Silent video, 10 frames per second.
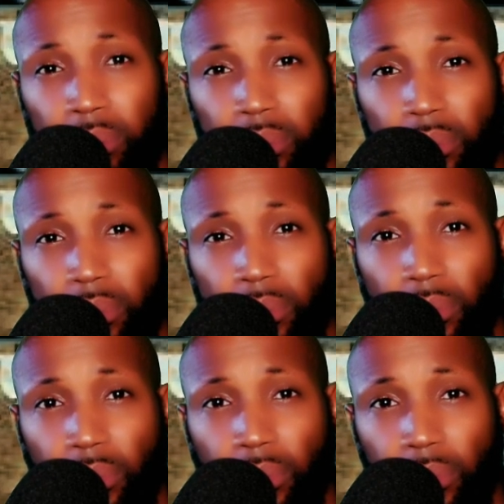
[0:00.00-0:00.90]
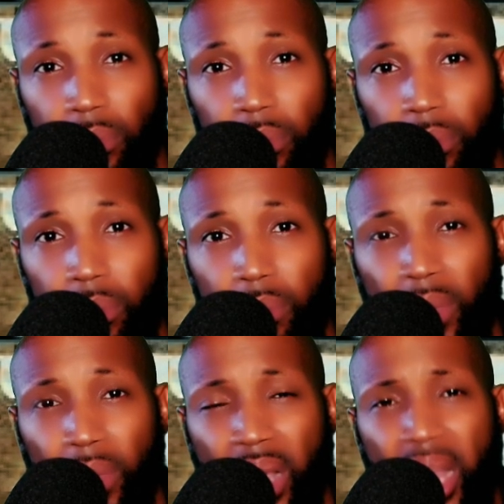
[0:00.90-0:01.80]

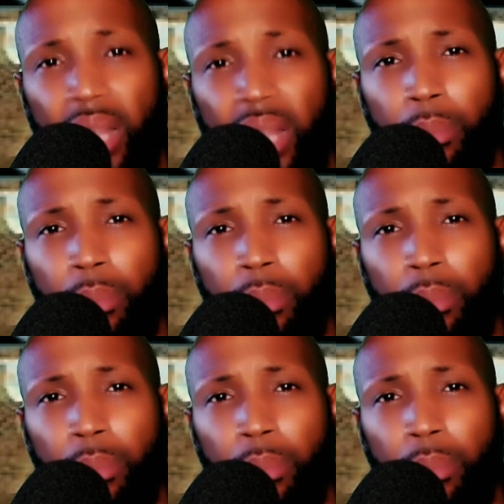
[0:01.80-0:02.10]
Nobody speaks.